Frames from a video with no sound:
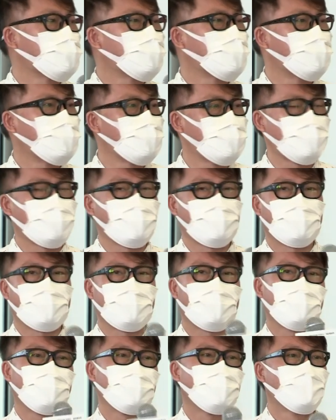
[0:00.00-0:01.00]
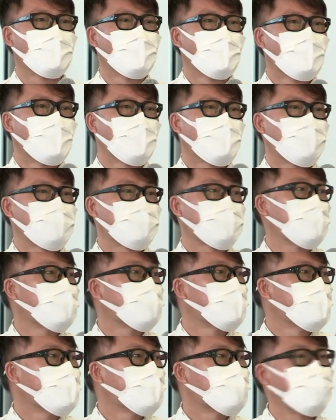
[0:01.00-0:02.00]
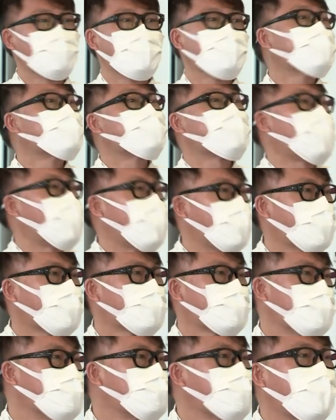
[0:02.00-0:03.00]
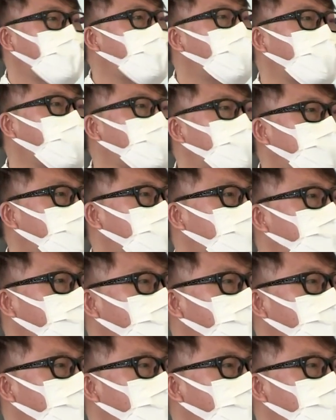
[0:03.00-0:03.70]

For example, experiential learning or fintech